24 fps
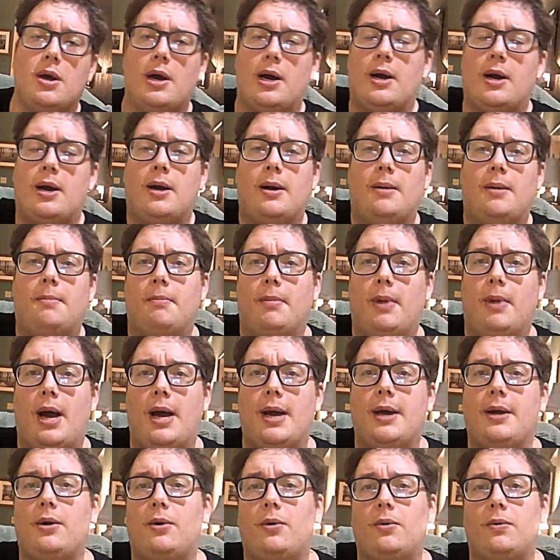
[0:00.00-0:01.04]

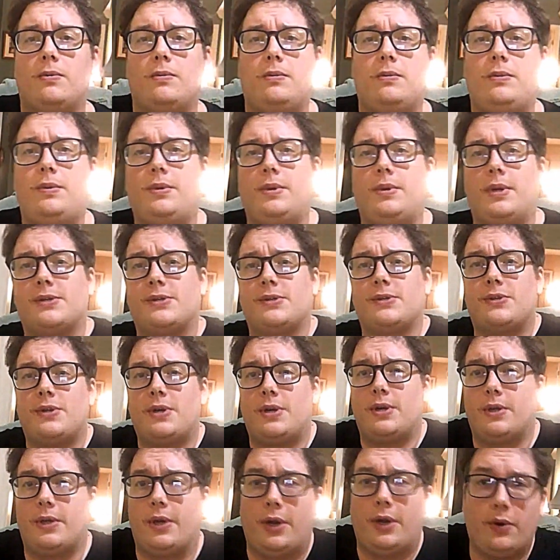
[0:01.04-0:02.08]
I don't
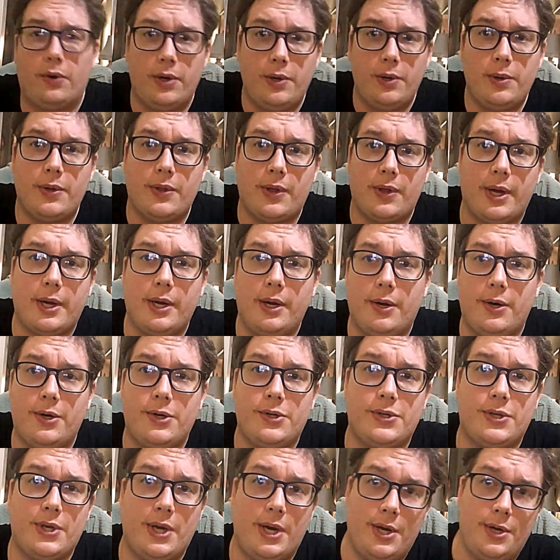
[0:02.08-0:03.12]
necessarily agree with. I can
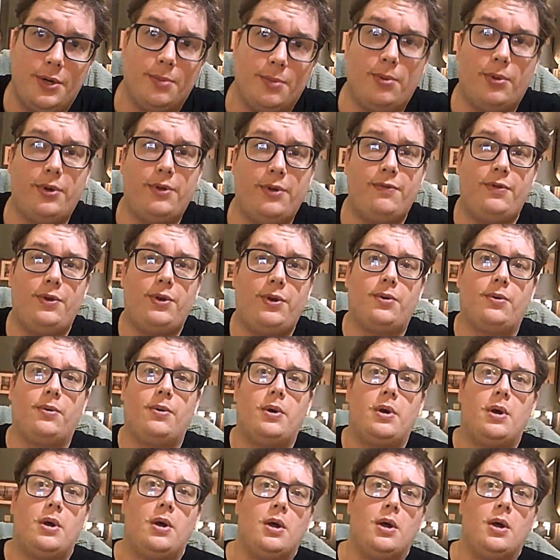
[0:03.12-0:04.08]
understand your point of view.